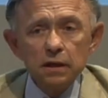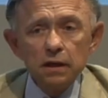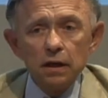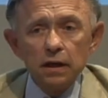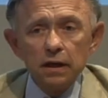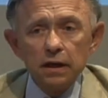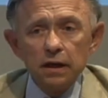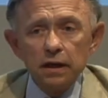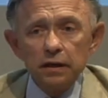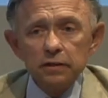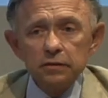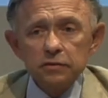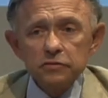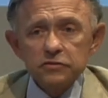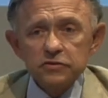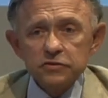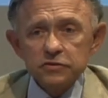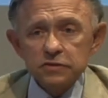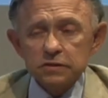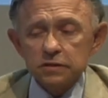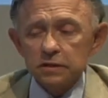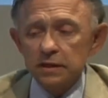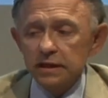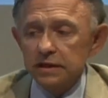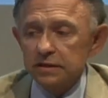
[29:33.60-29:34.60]
uh,
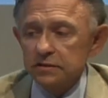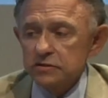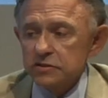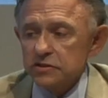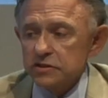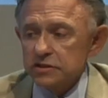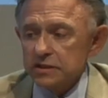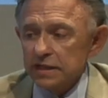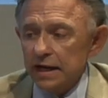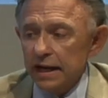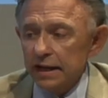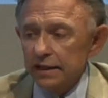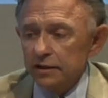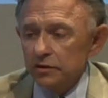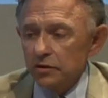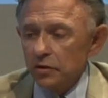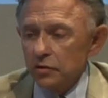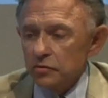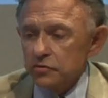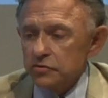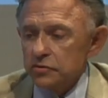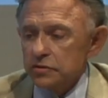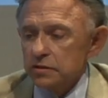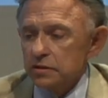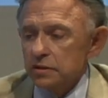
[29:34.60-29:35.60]
in
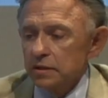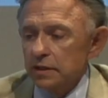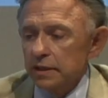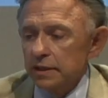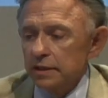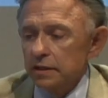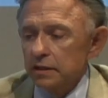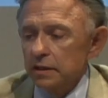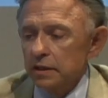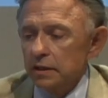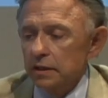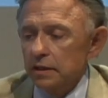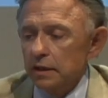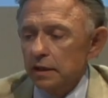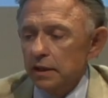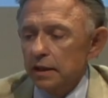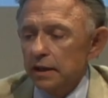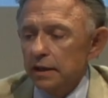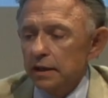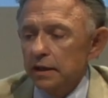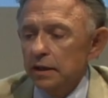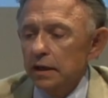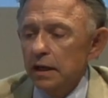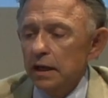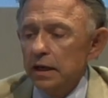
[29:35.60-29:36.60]
silos, and
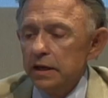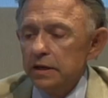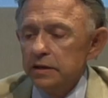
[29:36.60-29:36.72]
uh,